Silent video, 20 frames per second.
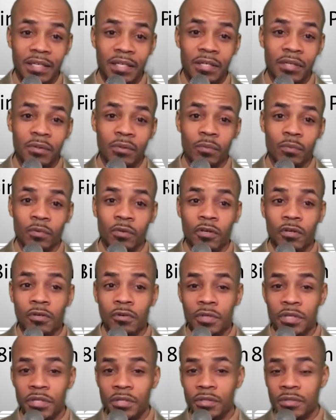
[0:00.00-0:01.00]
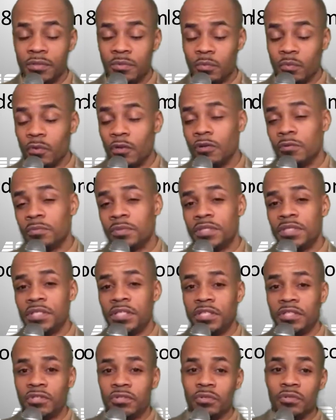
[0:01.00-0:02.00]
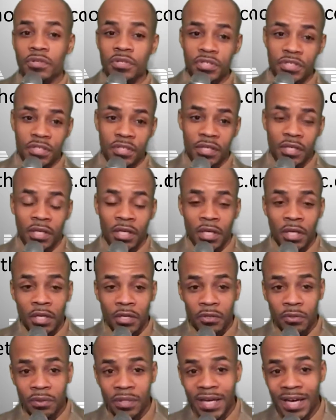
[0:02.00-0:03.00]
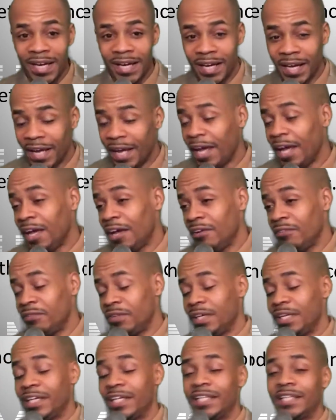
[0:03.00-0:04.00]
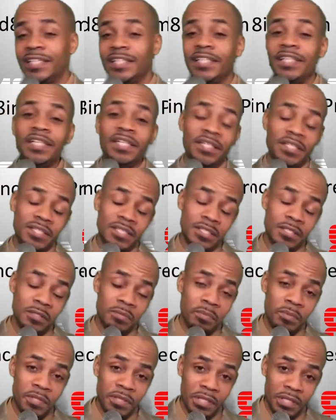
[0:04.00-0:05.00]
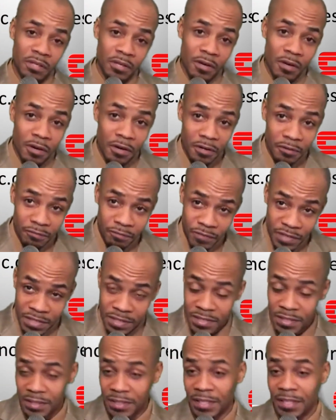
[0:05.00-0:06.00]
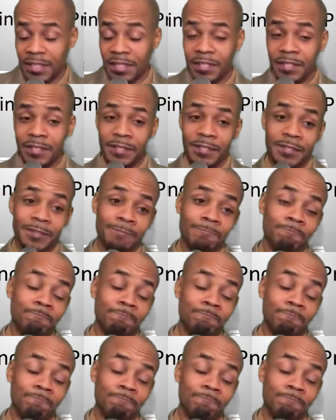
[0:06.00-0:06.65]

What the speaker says: in Rome City, Georgia, do not have any leads, but they are investigating.